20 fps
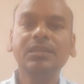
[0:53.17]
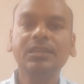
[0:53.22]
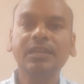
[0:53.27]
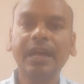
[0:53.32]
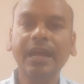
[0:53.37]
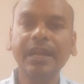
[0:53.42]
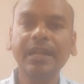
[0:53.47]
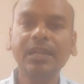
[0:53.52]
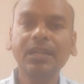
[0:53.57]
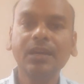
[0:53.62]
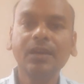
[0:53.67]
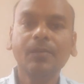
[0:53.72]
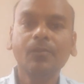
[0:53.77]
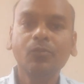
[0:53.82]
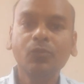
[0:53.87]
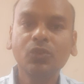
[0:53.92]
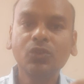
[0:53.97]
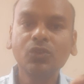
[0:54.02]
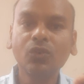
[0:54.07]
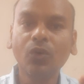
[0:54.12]
right?
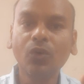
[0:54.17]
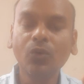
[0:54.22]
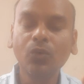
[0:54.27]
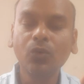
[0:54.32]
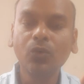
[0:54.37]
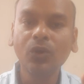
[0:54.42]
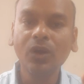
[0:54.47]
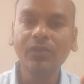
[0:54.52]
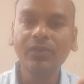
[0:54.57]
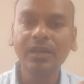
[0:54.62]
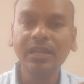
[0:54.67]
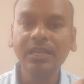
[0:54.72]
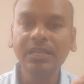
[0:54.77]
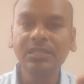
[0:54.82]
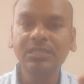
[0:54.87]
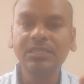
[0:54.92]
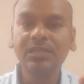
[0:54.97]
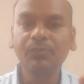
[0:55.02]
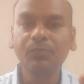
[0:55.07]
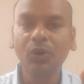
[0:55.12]
So whoever
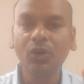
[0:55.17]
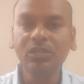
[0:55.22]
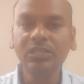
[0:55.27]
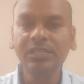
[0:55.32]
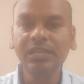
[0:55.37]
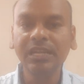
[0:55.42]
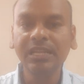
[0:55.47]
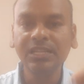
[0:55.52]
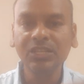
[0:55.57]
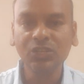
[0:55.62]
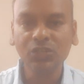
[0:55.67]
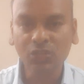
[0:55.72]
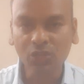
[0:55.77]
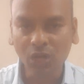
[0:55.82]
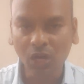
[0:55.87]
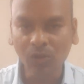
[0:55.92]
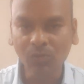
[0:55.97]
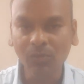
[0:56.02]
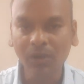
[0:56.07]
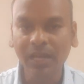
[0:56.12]
is deposited in
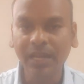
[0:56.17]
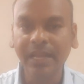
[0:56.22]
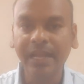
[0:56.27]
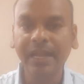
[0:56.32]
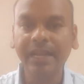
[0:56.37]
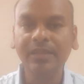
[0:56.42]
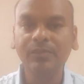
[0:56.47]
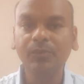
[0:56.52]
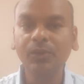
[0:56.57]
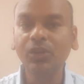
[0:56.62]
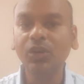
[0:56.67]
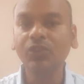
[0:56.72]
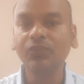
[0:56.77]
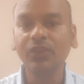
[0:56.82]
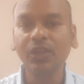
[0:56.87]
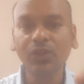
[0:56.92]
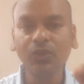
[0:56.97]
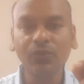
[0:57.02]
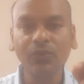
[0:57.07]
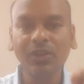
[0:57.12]
stock markets, because
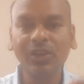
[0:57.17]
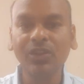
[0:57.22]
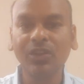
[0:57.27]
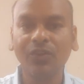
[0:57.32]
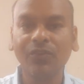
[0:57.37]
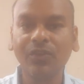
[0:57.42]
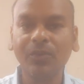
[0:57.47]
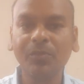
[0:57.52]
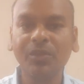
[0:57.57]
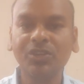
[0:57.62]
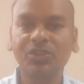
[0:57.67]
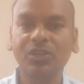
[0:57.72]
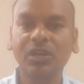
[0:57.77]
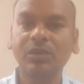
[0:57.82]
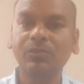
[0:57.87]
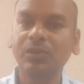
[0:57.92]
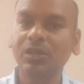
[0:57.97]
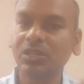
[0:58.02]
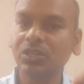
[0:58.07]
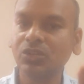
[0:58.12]
when you withdraw from the
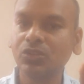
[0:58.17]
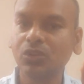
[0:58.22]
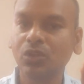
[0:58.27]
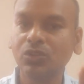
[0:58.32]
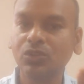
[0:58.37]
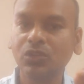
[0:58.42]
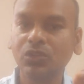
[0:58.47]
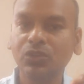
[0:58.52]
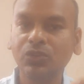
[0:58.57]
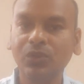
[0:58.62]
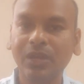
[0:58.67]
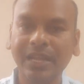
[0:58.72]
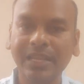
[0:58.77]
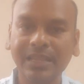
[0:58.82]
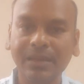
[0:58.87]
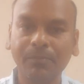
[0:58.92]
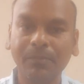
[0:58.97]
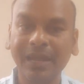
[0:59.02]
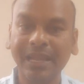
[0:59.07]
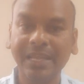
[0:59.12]
stock markets also you
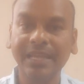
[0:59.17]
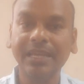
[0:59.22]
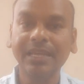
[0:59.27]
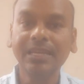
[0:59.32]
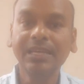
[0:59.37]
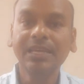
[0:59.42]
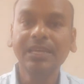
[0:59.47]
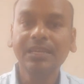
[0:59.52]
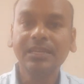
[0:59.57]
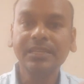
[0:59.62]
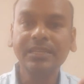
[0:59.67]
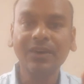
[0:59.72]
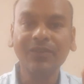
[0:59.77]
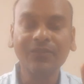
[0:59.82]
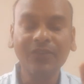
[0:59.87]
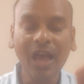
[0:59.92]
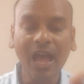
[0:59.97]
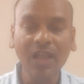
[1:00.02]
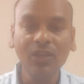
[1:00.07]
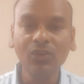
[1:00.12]
get the money, the
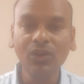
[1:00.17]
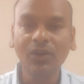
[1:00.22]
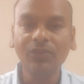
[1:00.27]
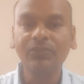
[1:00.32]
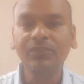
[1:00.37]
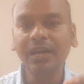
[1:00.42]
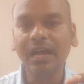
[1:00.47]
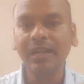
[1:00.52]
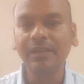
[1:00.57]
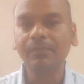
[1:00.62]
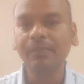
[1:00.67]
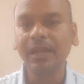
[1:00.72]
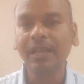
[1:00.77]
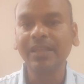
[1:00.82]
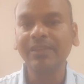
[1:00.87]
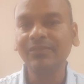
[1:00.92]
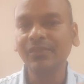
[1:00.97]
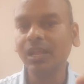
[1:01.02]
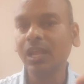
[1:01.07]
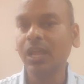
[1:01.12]
value of that
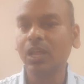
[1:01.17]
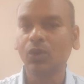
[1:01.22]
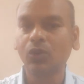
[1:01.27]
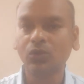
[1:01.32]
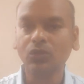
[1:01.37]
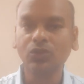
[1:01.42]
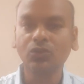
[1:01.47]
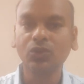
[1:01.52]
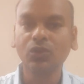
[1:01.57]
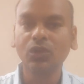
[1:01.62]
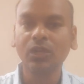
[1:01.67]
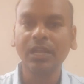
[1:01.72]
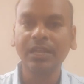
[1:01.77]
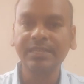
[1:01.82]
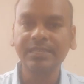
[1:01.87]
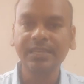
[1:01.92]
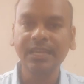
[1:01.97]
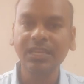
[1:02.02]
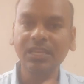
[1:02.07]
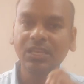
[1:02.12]
money will erode. So
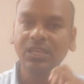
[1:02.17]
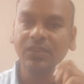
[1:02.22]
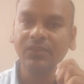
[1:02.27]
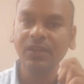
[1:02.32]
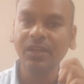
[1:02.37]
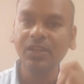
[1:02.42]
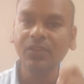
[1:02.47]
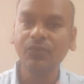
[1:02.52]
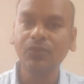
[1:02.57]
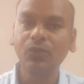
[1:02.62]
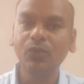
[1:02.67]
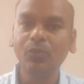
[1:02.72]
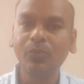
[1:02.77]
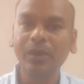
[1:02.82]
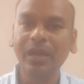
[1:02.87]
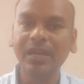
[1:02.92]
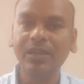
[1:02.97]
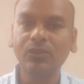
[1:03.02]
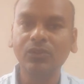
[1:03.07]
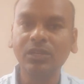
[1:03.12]
let's say even if you
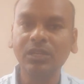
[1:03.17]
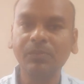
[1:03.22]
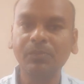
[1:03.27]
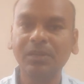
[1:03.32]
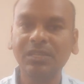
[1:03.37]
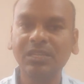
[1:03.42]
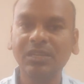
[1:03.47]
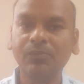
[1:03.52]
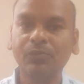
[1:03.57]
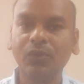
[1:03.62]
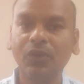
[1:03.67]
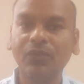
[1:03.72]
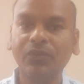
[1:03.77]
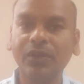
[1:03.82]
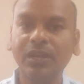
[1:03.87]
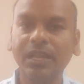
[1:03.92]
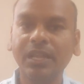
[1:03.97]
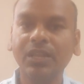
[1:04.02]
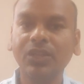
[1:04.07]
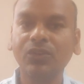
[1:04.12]
make 20%
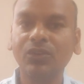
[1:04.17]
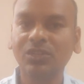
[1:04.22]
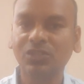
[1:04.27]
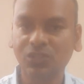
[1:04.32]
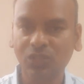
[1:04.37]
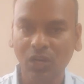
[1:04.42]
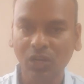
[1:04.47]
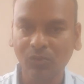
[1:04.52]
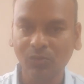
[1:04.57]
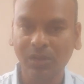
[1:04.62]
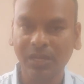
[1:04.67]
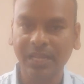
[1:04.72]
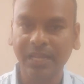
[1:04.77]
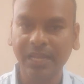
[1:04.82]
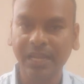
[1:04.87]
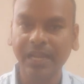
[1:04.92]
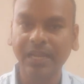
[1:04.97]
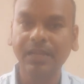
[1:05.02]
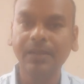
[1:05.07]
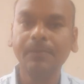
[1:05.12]
profit in your stock
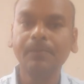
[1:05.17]
market,